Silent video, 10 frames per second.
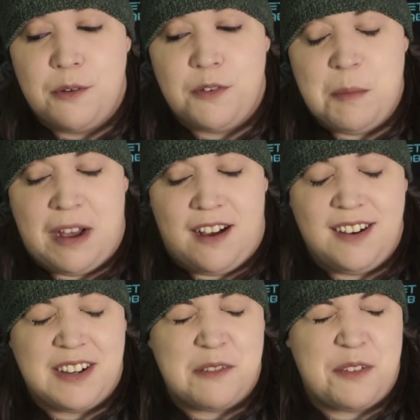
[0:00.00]
from a
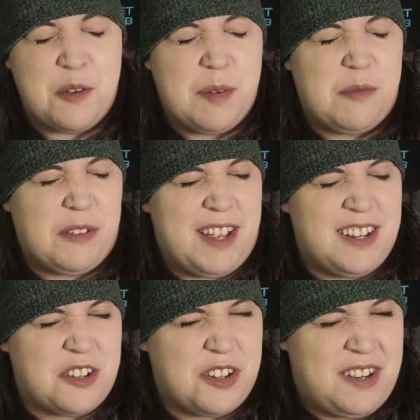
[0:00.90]
hunk of human
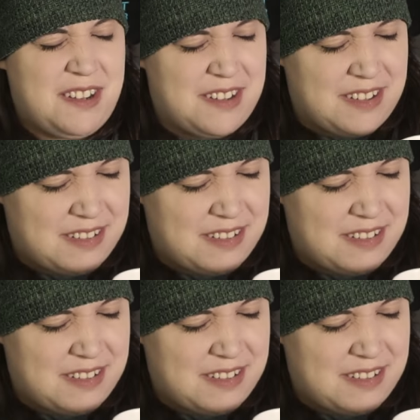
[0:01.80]
flesh. Ugh.